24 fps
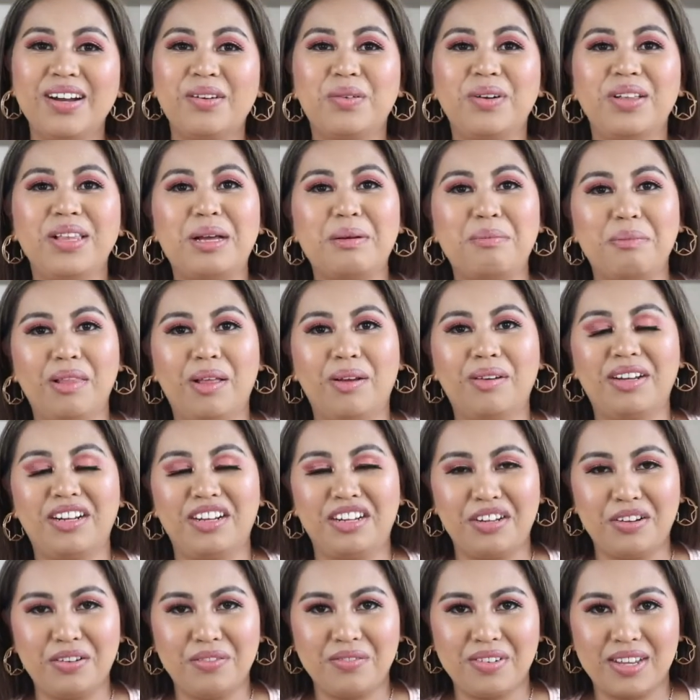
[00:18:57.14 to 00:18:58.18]
will upload a
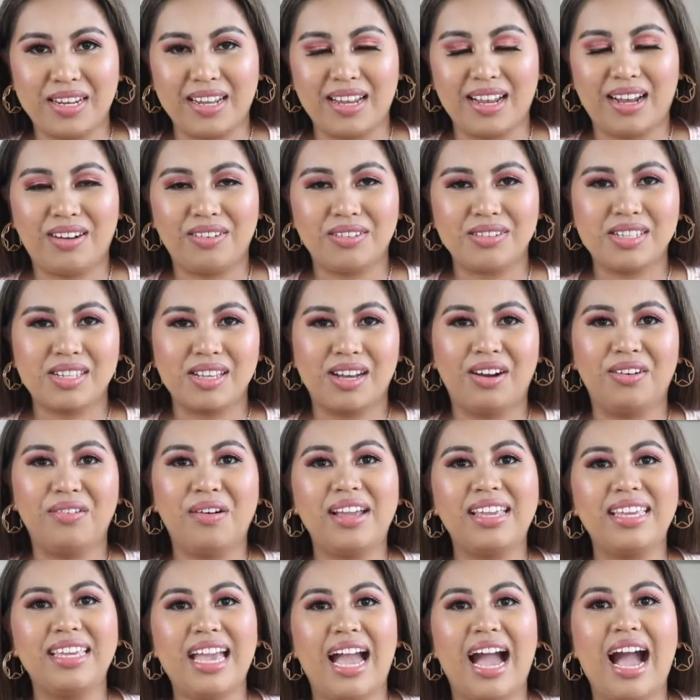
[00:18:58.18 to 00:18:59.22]
new video. So
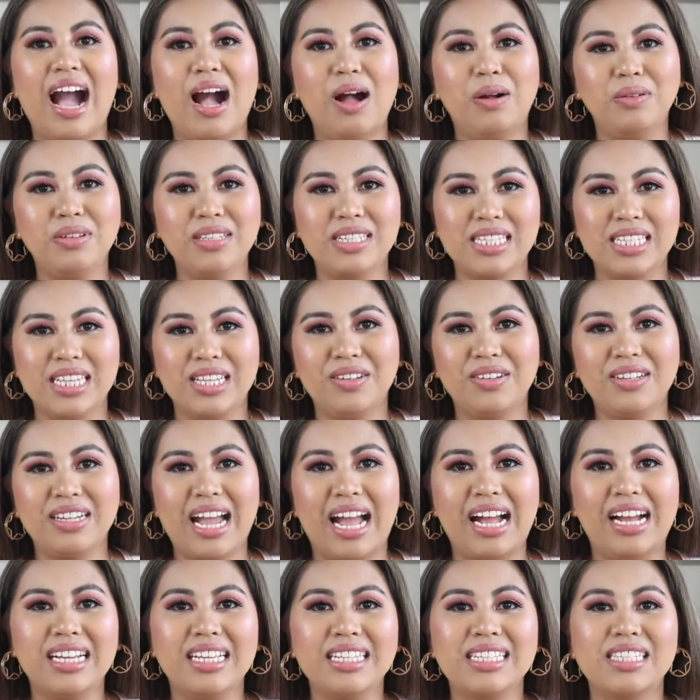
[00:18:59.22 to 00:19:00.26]
yeah, I will see you
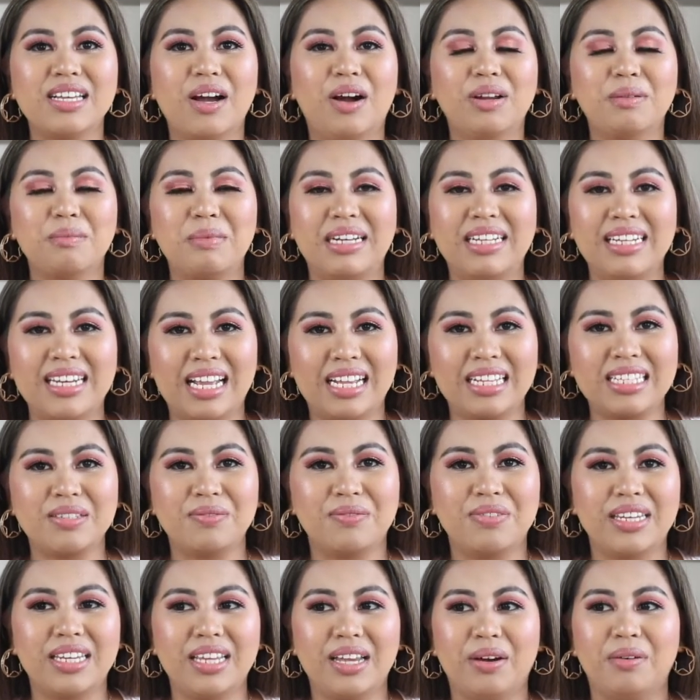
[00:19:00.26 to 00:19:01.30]
guys on my next
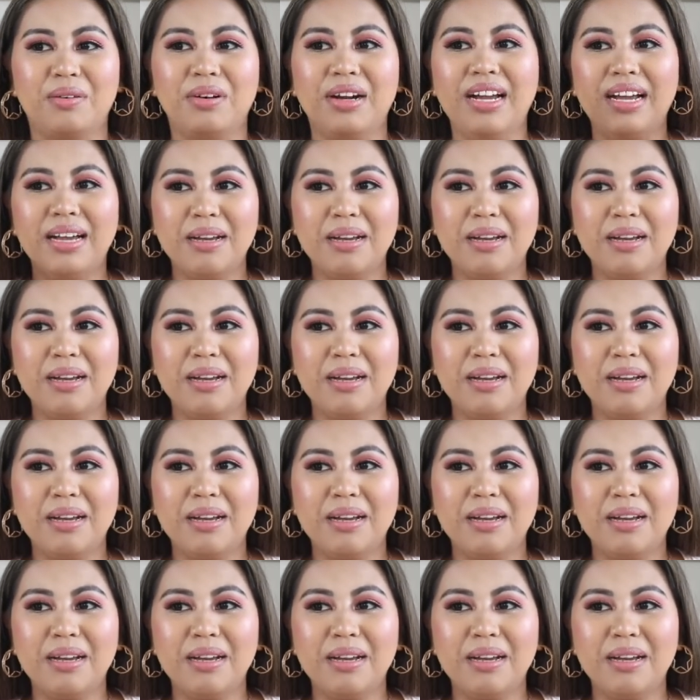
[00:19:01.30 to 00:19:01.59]
video.